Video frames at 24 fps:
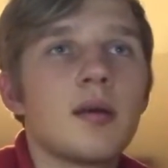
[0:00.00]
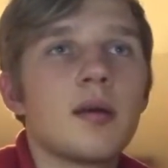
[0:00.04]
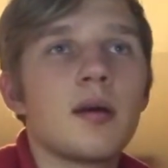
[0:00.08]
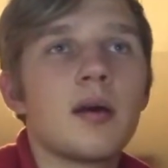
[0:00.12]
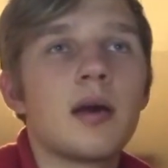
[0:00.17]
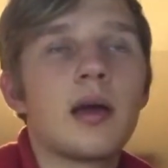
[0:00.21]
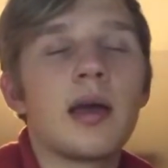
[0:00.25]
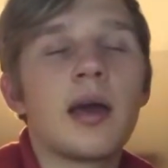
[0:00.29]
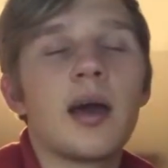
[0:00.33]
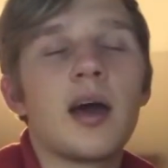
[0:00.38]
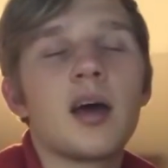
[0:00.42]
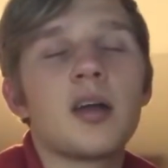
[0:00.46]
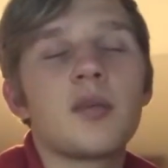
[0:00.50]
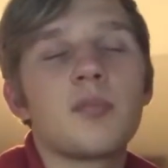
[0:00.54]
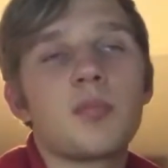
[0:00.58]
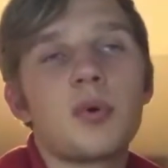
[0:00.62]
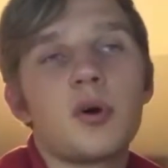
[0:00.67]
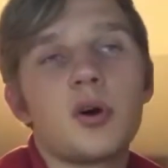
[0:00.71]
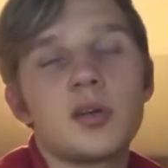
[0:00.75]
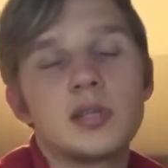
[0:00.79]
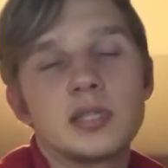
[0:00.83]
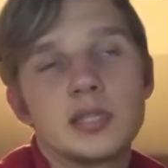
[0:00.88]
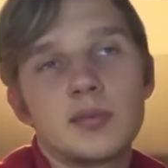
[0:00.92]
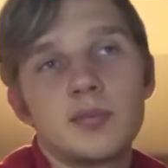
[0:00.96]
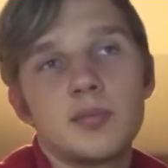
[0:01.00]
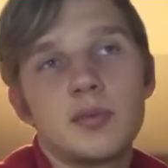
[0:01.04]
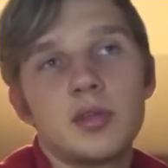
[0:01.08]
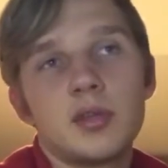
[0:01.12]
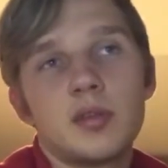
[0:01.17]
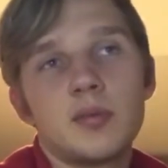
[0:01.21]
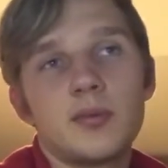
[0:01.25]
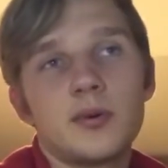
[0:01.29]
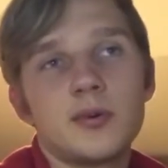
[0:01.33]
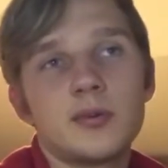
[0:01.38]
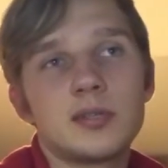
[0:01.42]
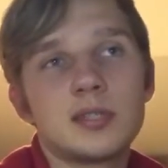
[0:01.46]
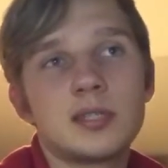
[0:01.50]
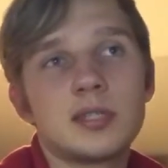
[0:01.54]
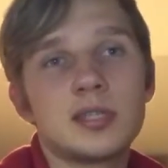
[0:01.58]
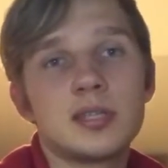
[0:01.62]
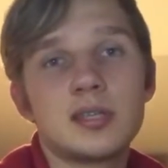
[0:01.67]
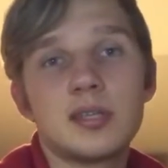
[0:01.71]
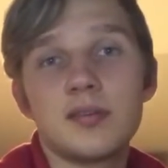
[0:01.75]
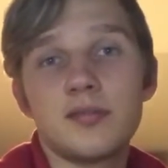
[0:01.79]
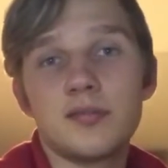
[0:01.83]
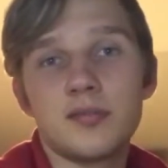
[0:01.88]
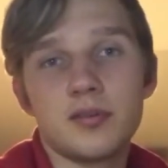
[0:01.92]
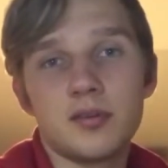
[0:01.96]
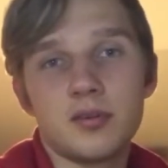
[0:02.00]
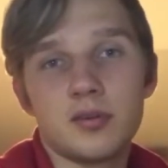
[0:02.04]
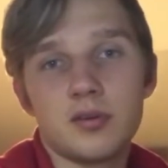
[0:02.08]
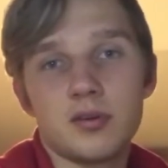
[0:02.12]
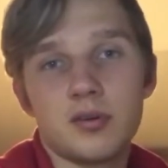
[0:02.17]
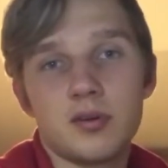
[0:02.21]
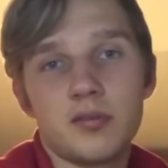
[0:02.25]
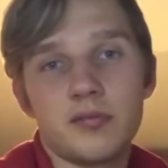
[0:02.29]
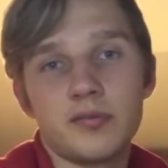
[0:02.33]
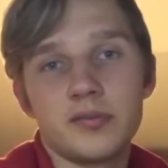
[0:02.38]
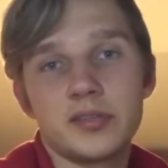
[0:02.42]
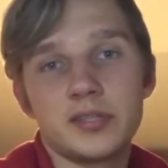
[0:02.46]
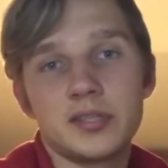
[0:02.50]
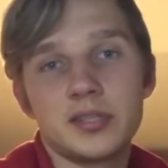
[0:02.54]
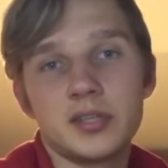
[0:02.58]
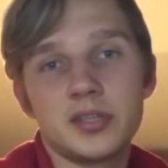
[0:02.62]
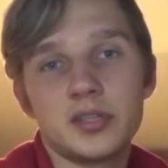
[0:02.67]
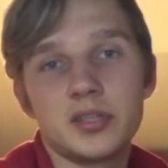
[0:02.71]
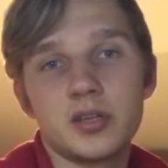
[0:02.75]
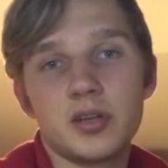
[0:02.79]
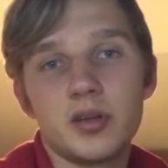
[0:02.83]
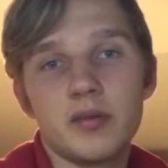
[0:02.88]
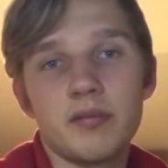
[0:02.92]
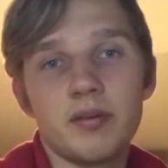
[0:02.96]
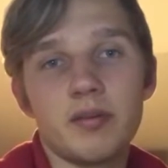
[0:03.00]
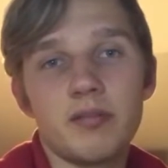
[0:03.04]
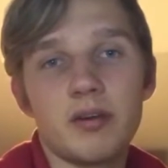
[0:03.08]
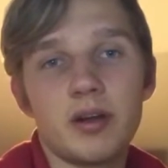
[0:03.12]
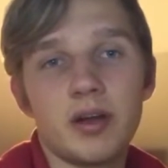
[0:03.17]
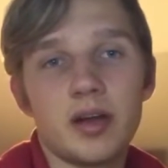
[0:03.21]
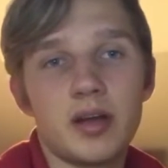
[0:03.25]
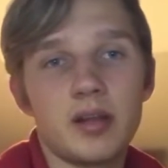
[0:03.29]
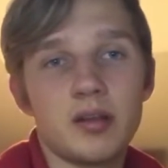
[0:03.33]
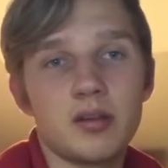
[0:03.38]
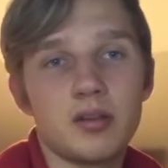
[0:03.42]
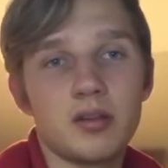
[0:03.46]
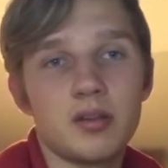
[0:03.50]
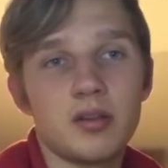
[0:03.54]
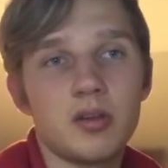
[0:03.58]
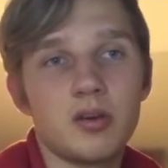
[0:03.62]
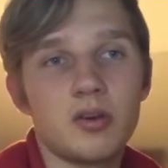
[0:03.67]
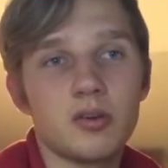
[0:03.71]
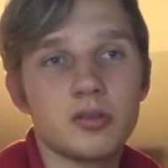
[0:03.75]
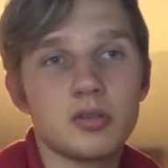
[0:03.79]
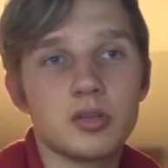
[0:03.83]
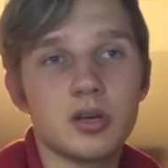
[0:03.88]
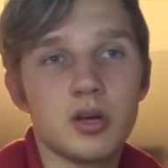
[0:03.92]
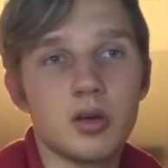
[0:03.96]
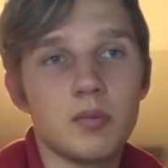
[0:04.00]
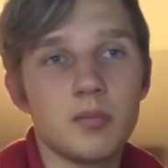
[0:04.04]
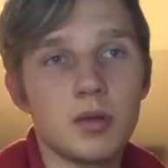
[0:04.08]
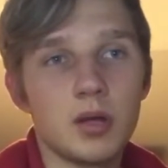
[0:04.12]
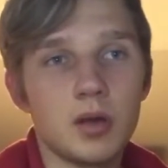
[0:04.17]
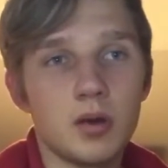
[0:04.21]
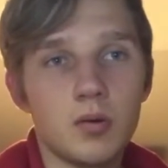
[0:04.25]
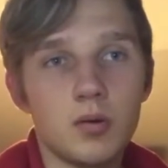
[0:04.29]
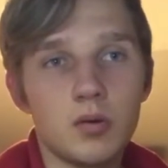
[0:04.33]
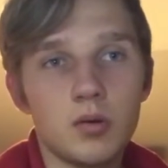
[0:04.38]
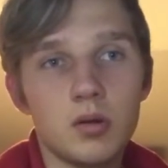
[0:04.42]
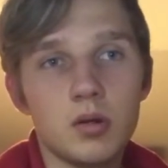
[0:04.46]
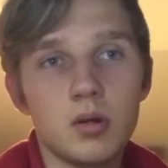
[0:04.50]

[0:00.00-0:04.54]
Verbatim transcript: I had possibly the most difficult conversation I've ever had in a long time now.